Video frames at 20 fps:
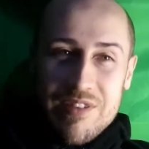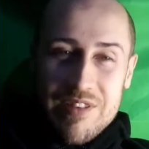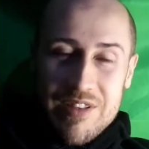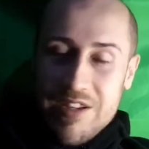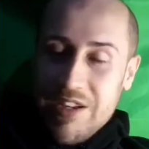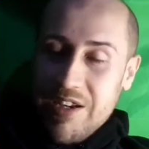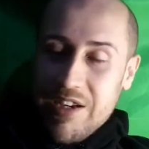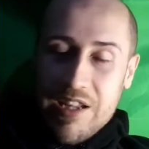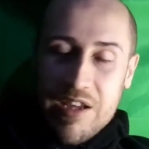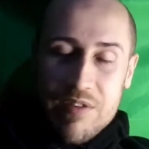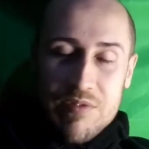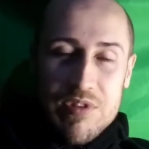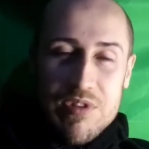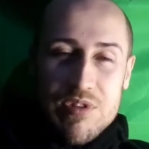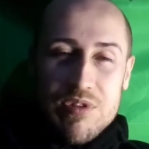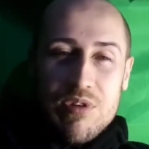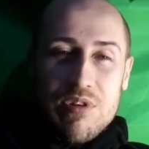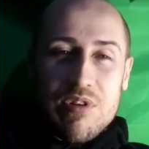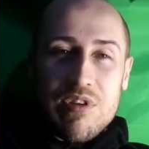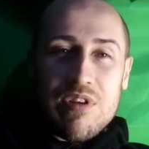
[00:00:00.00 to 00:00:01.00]
They didn't have the
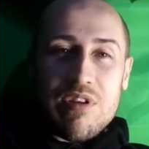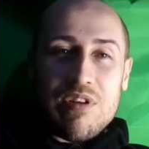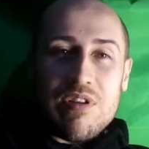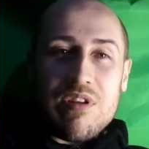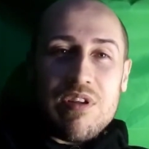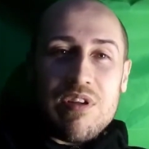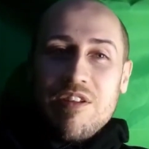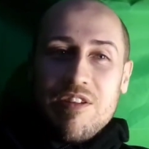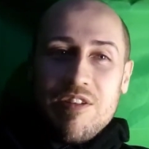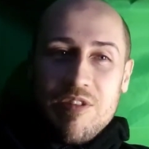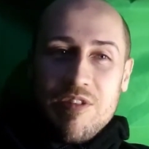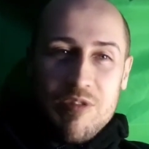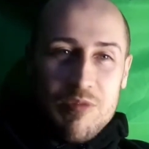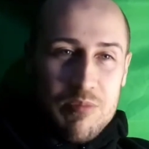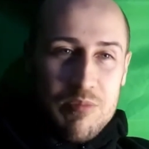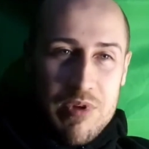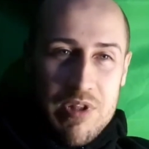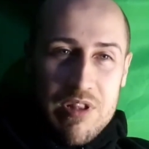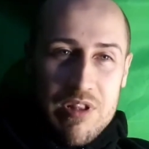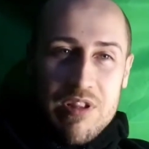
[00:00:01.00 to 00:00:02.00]
soya
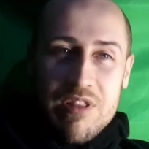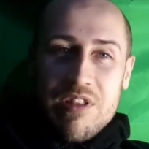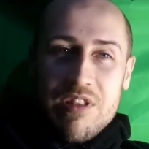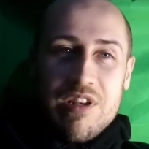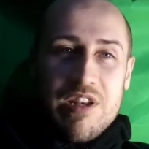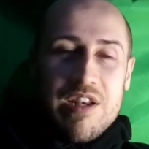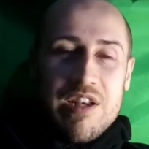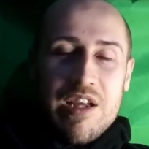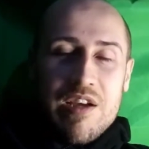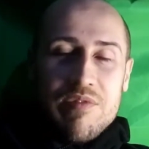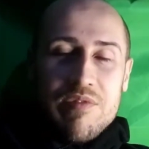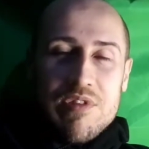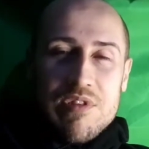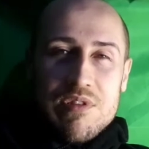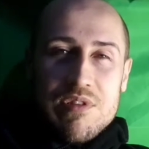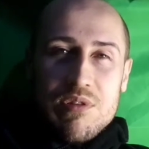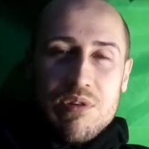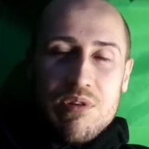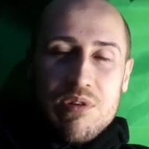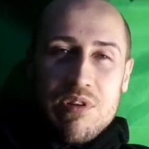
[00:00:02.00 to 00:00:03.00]
milk, they didn't have the
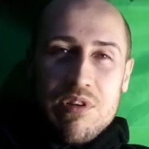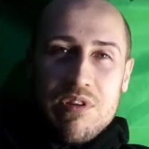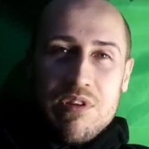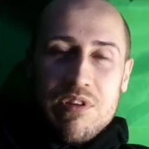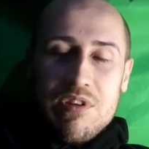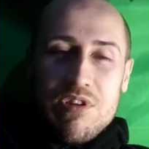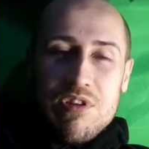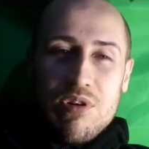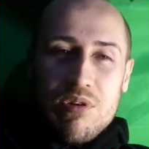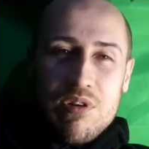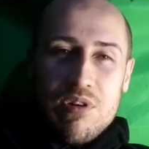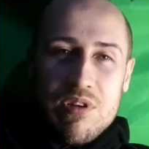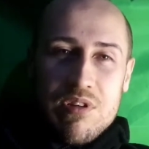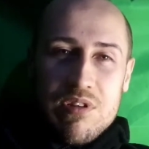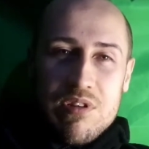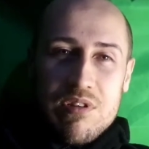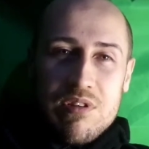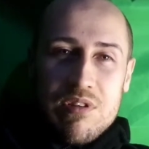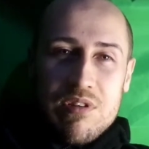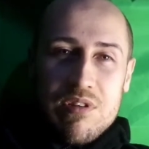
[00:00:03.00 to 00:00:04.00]
soya yogurt.